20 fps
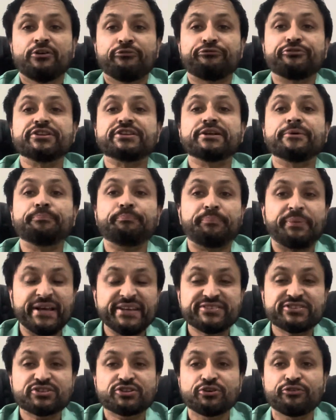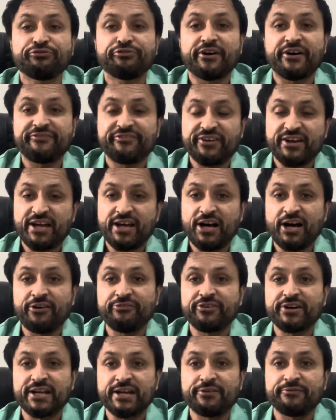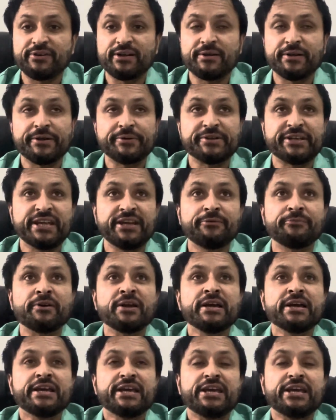with the best of our availability.